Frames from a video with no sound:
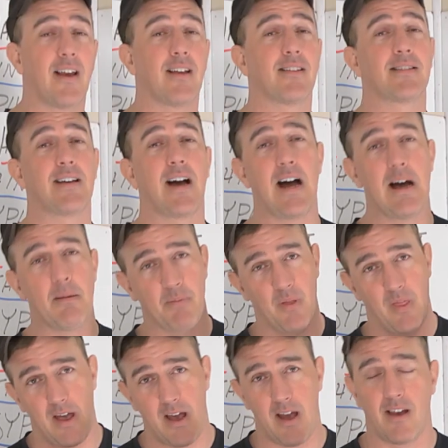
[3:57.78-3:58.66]
on top
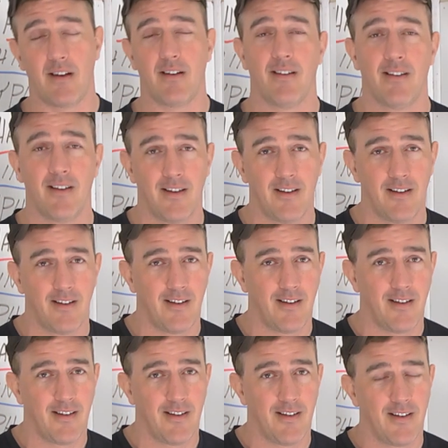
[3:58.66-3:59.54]
of that,
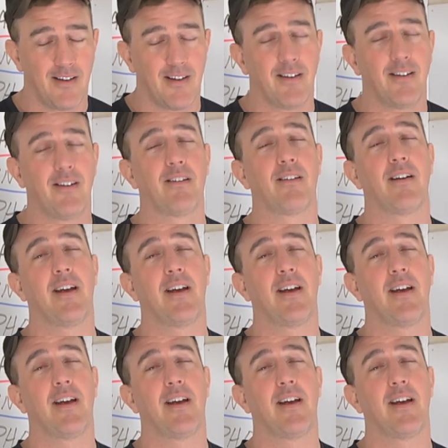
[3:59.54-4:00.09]
you're a